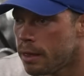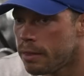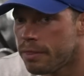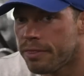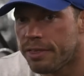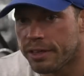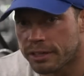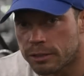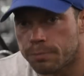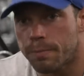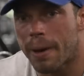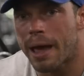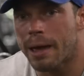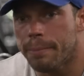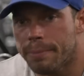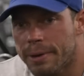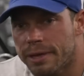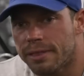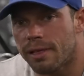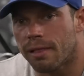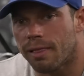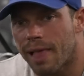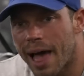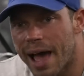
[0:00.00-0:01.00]
This might be
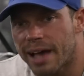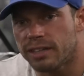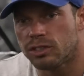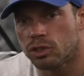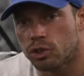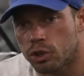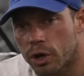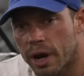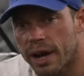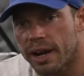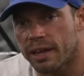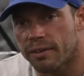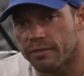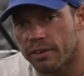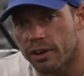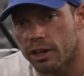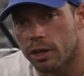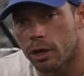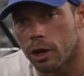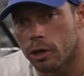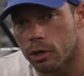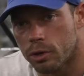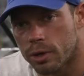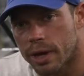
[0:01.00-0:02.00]
the last training
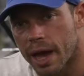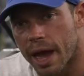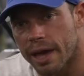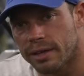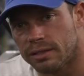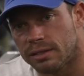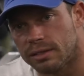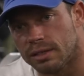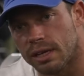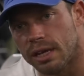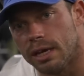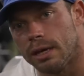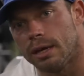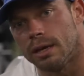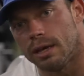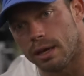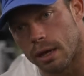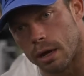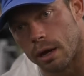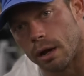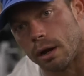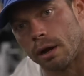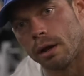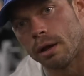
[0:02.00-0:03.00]
video you guys see
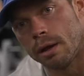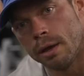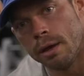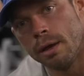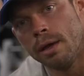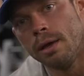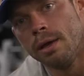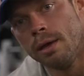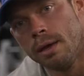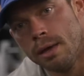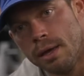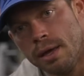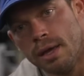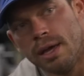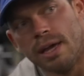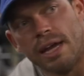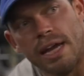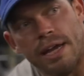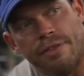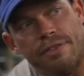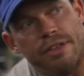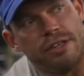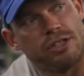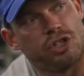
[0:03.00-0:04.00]
here
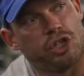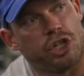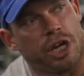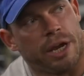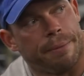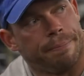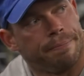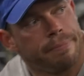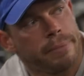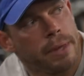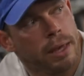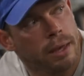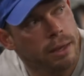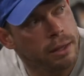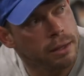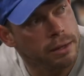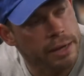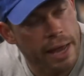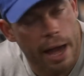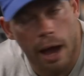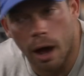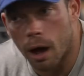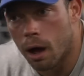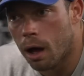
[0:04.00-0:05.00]
in this gym.
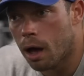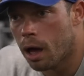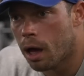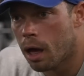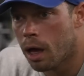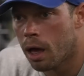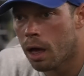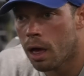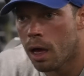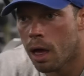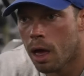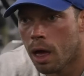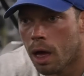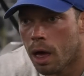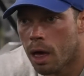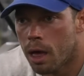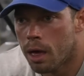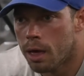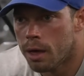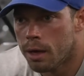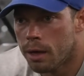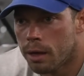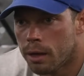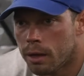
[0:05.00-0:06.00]
Now,
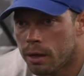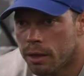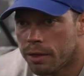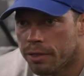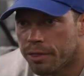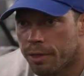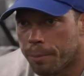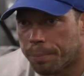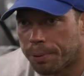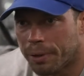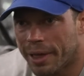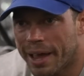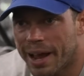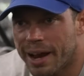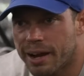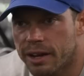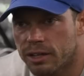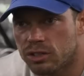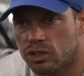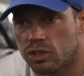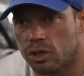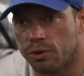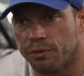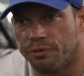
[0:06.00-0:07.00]
the plan
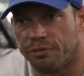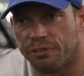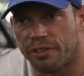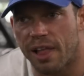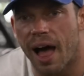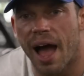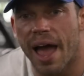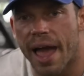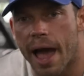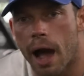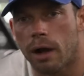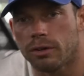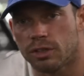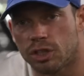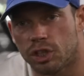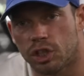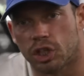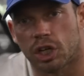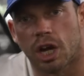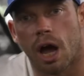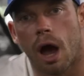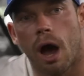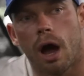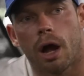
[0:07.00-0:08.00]
is to fly out to
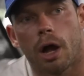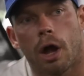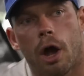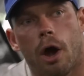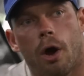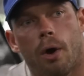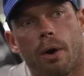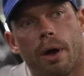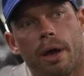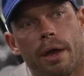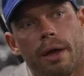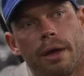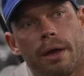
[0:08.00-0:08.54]
Chicago